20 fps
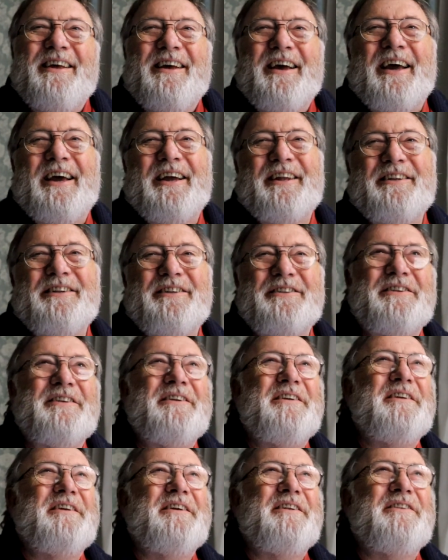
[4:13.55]
And
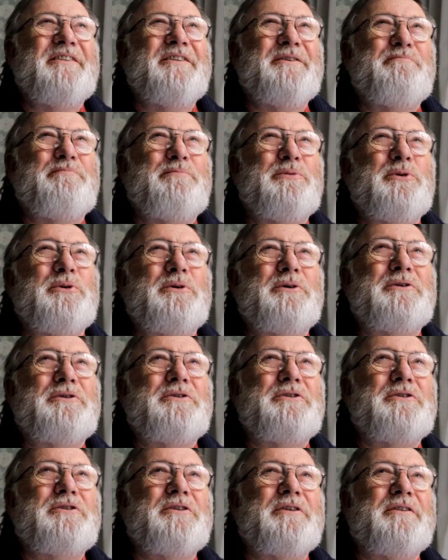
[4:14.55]
the
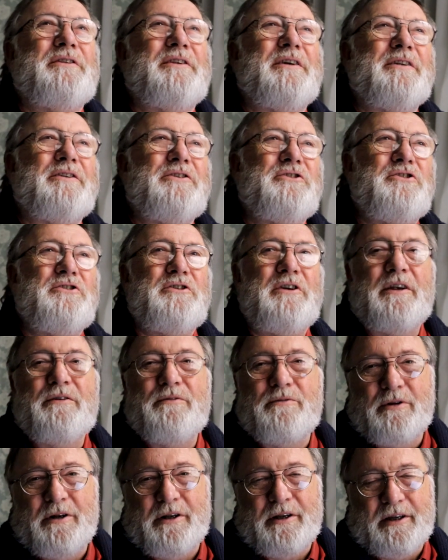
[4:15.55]
books that
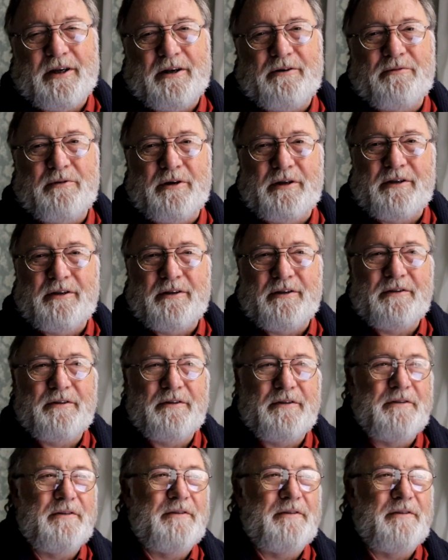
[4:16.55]
generally get written